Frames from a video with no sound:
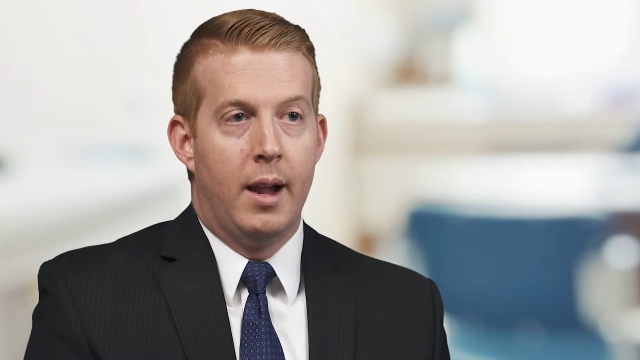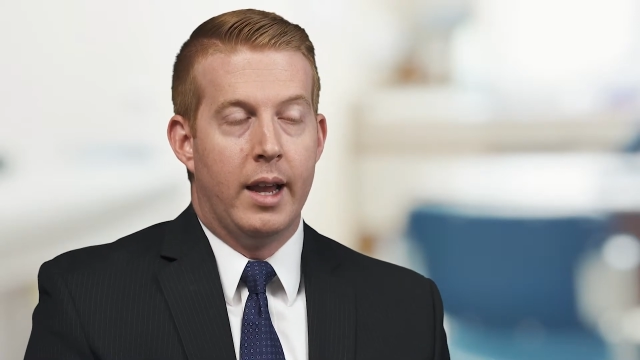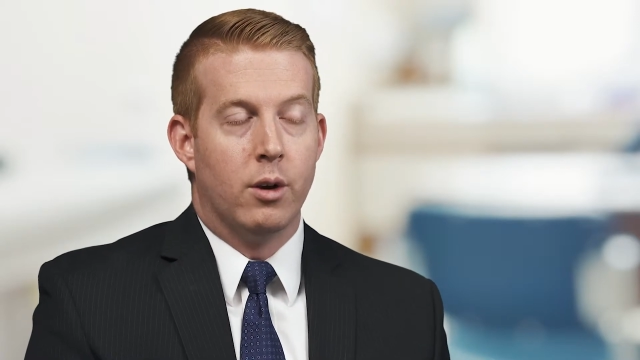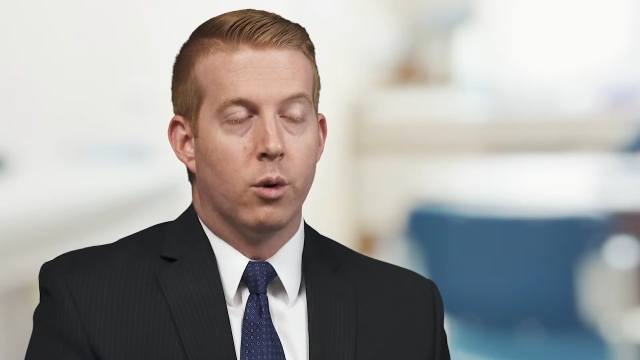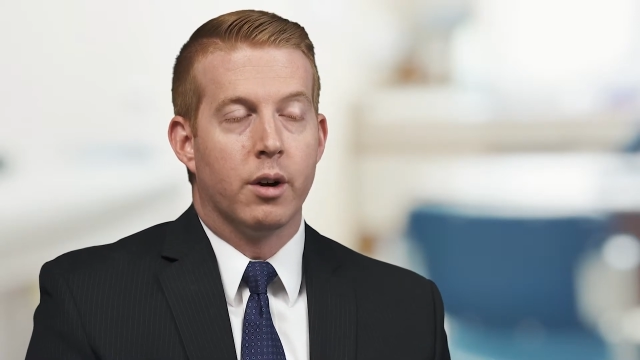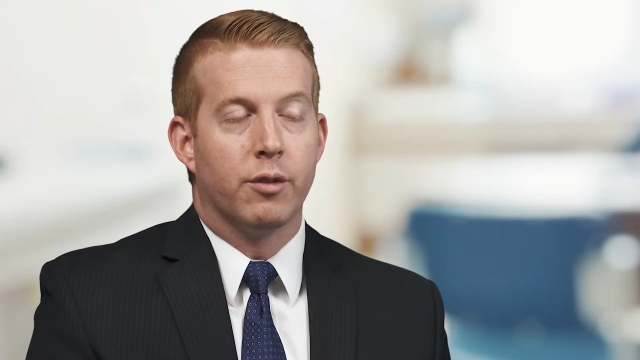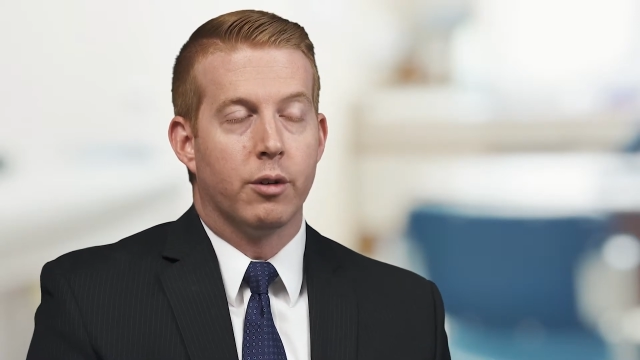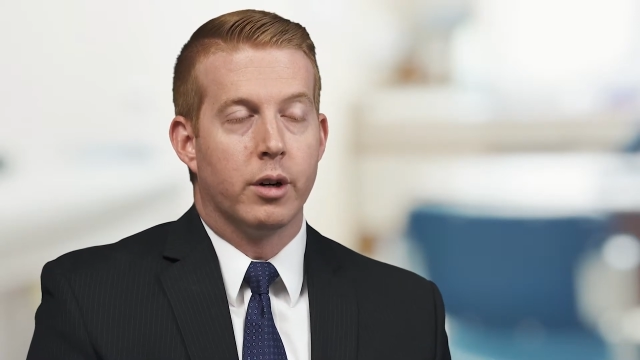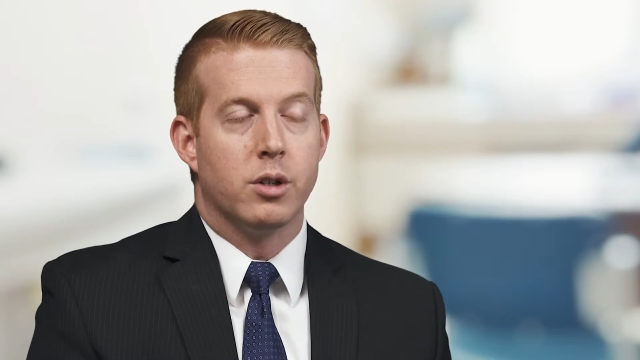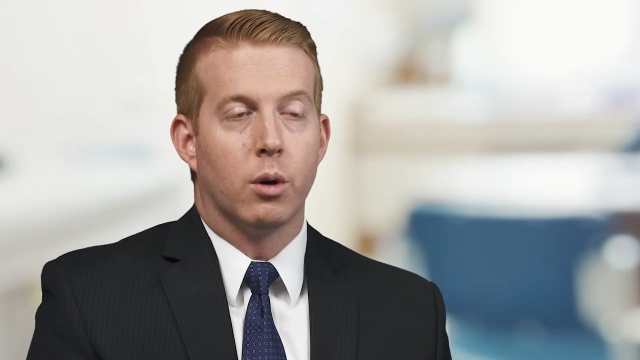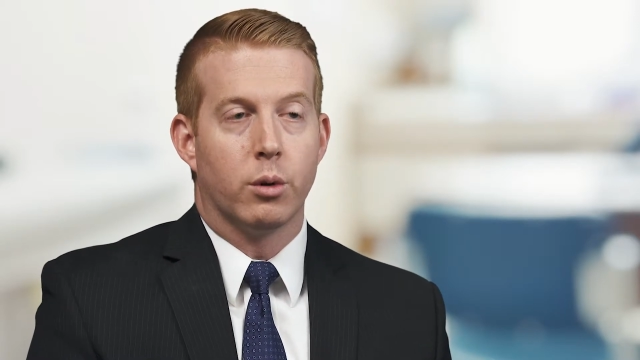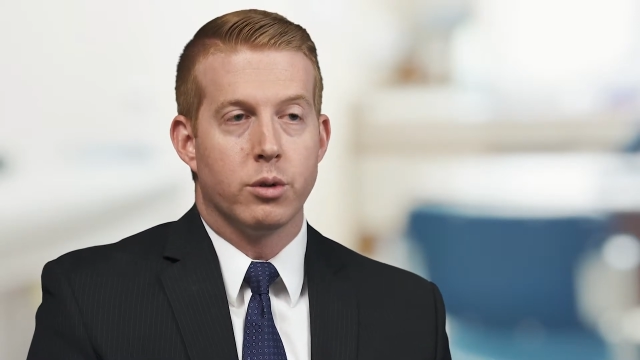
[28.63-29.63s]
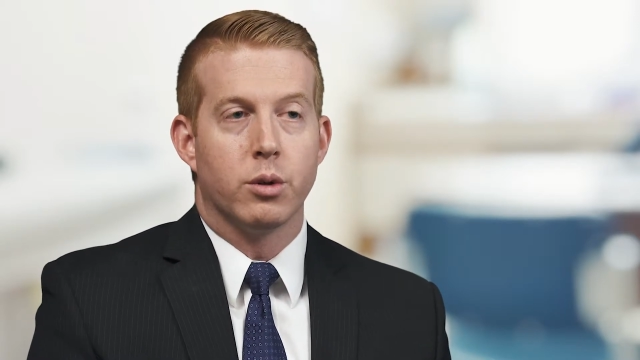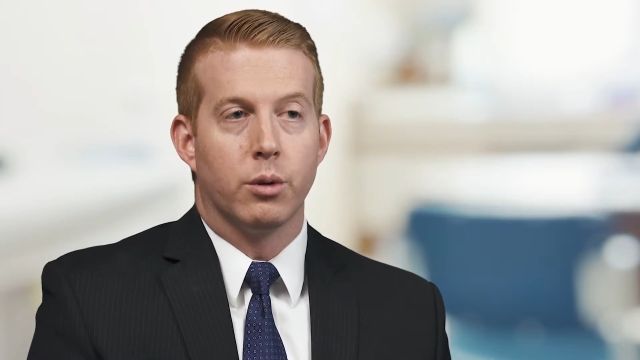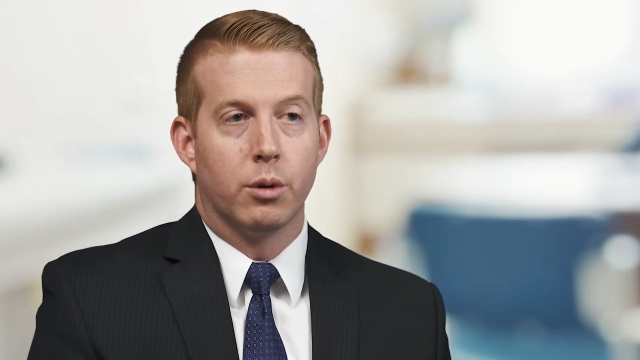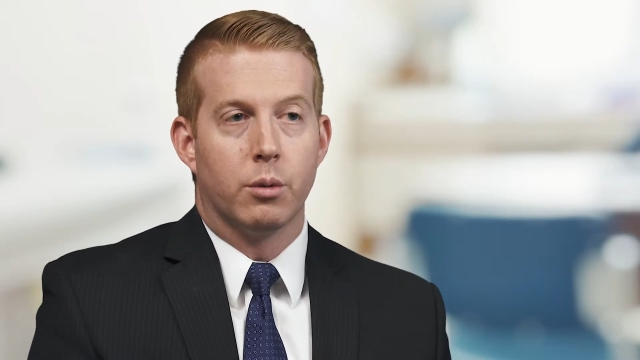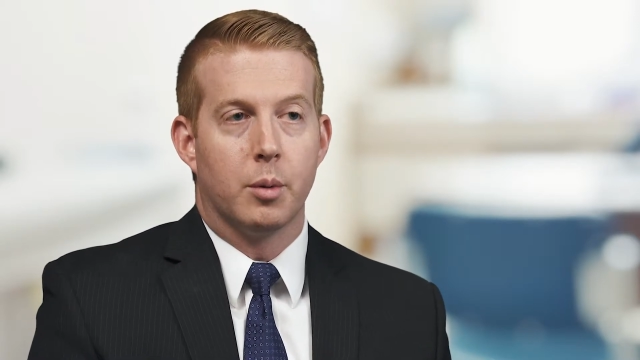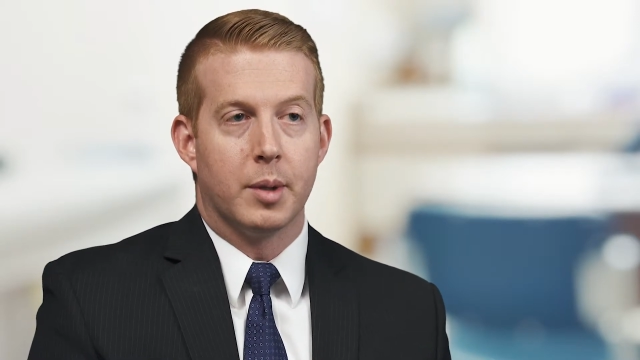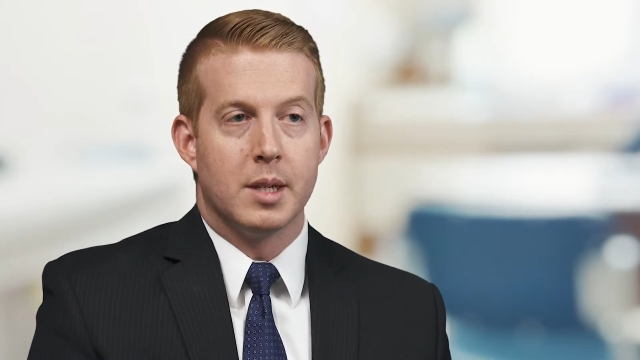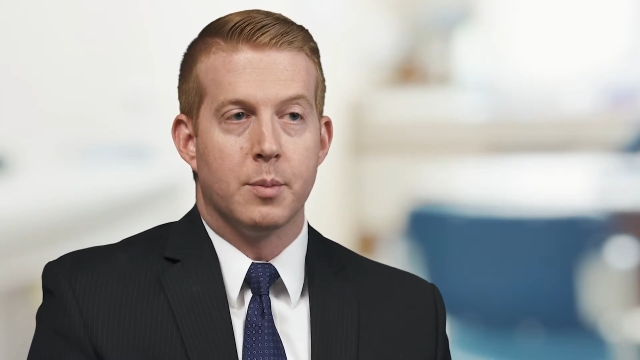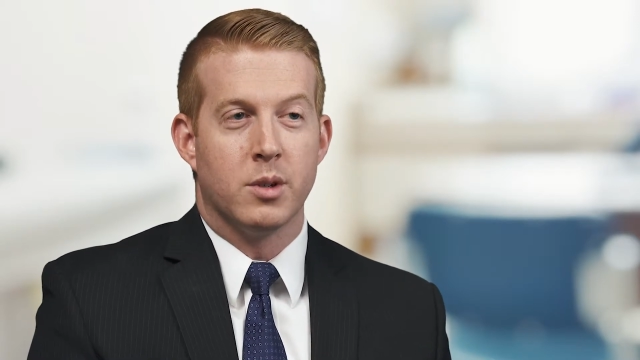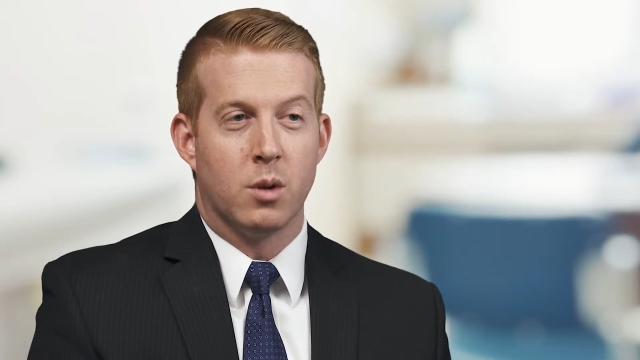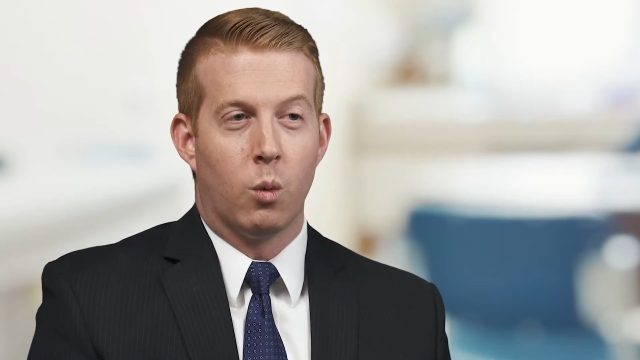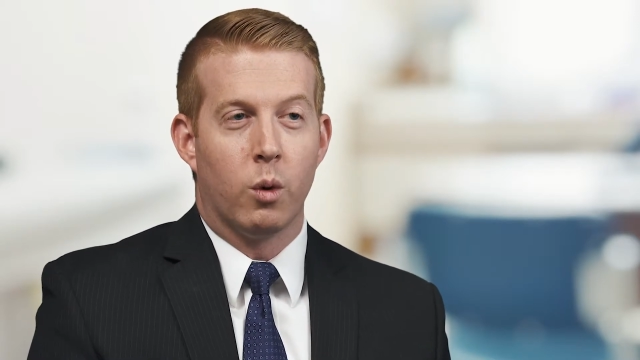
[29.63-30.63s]
In order for a total shoulder
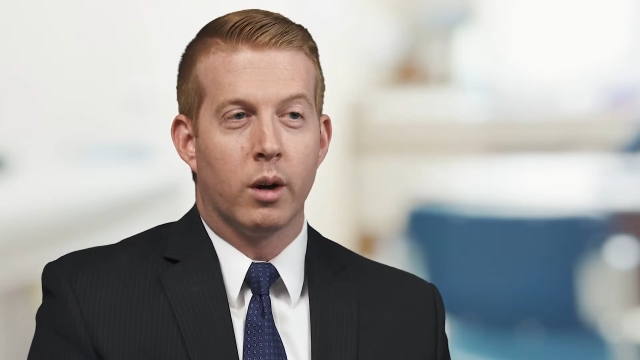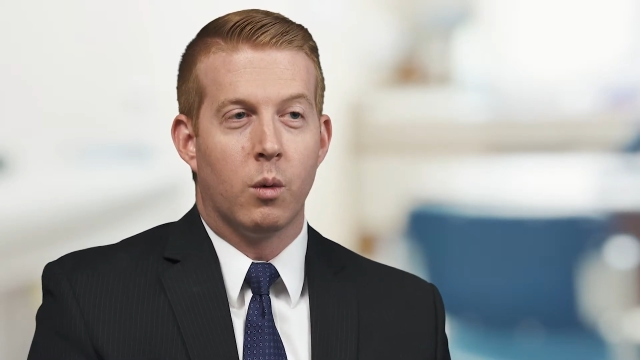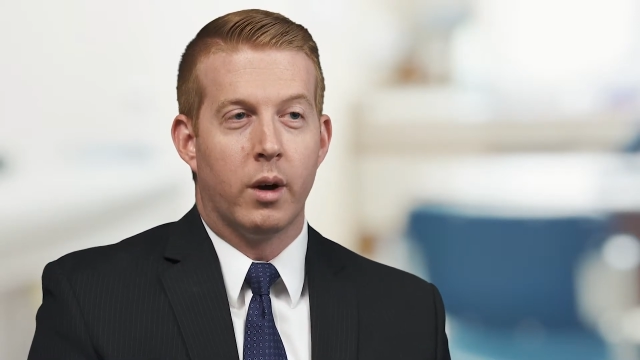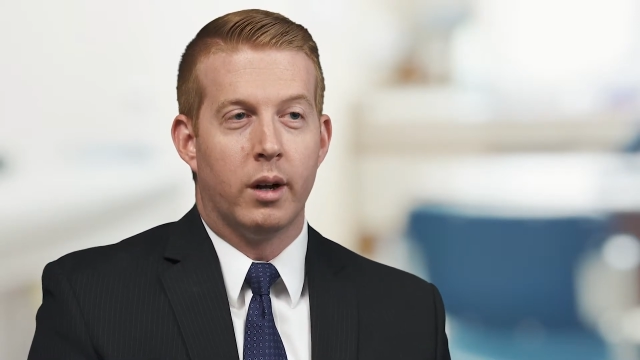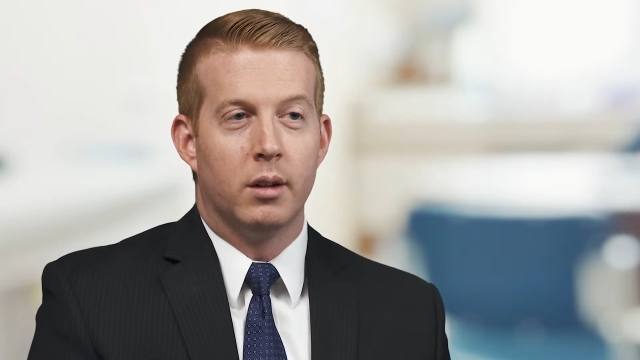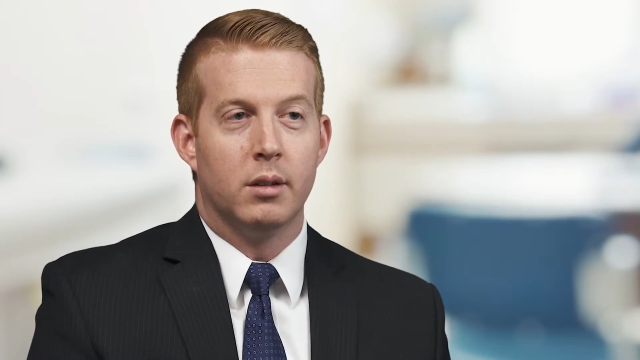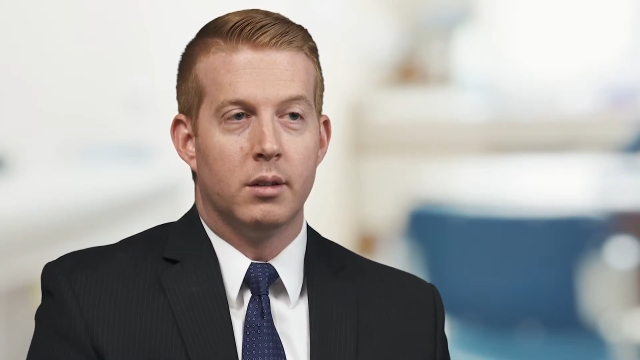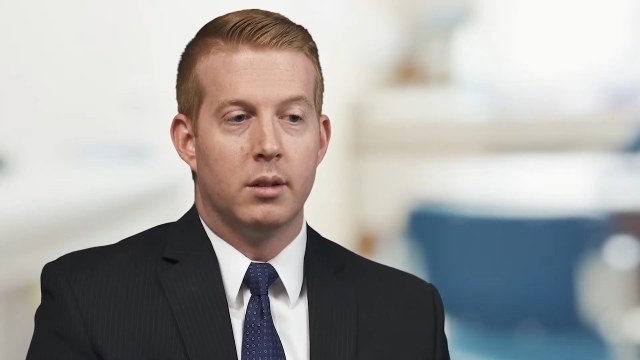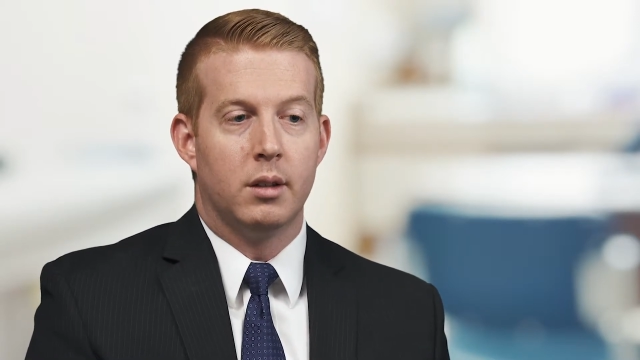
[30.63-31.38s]
replacement to work well,